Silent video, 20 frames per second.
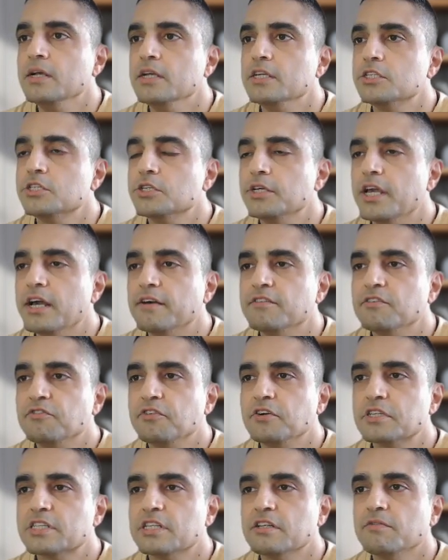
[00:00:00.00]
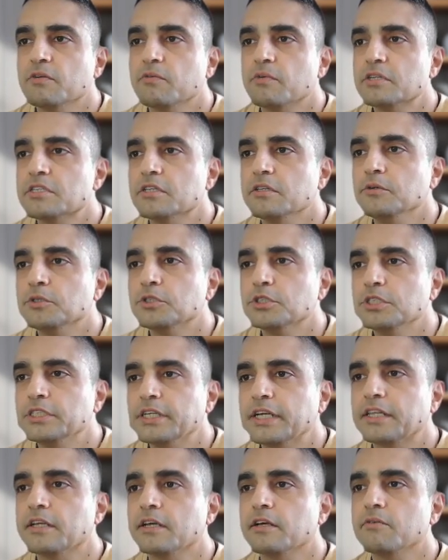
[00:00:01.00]
So you have the first level resolution,
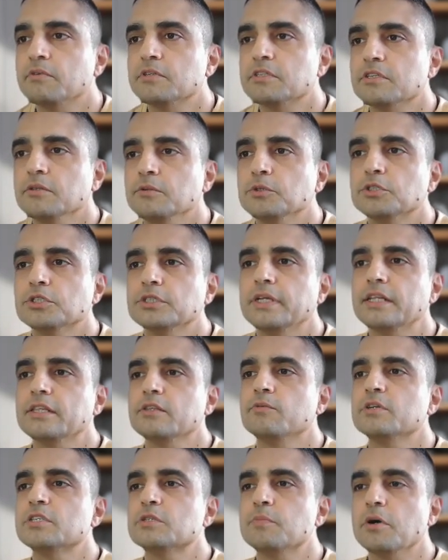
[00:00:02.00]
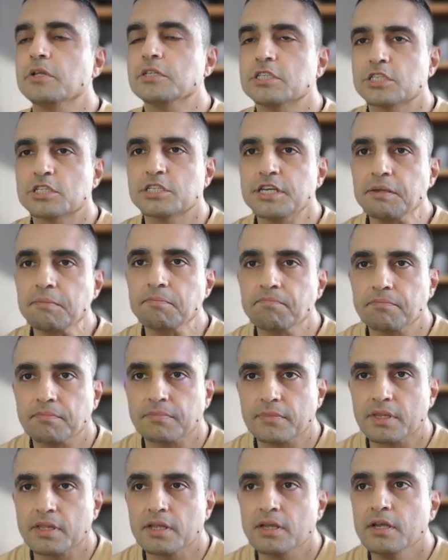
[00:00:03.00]
technical resolution, and the response team.
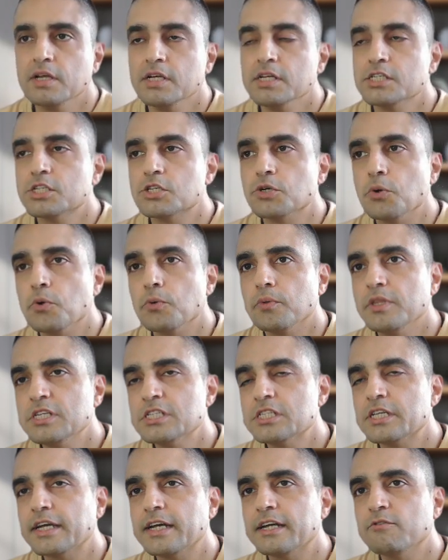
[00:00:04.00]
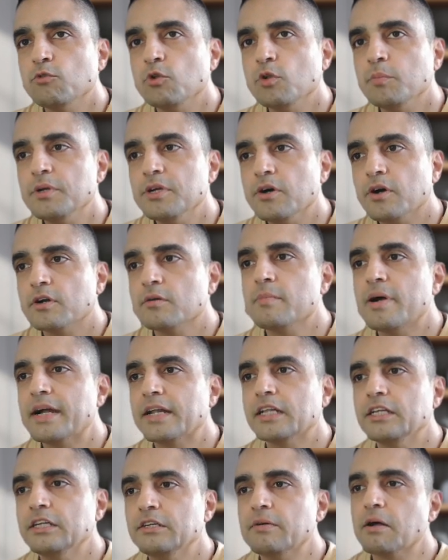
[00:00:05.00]
So this ticket will be automatically